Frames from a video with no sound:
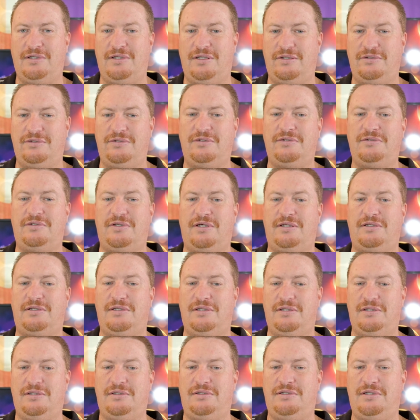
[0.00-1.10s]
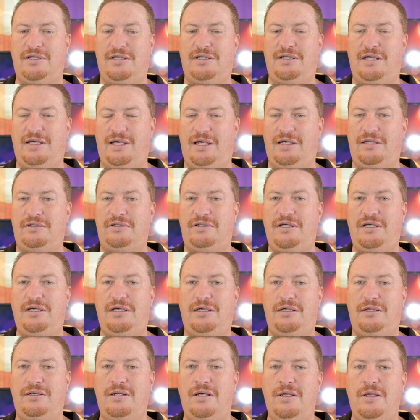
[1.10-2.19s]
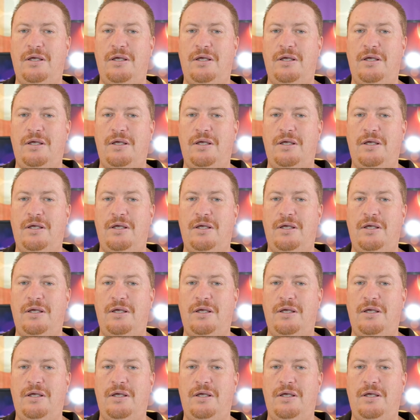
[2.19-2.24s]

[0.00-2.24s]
lenses like the 10 to 18